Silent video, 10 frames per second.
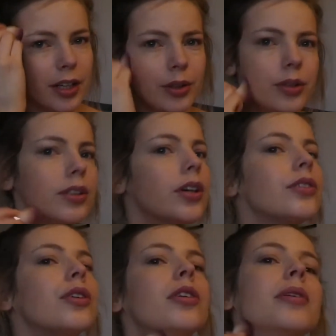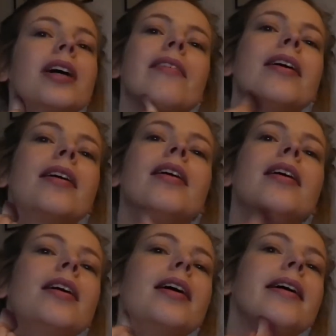or contour or whatever
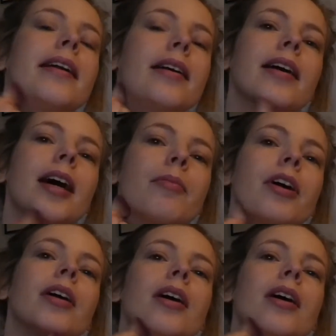in the camera.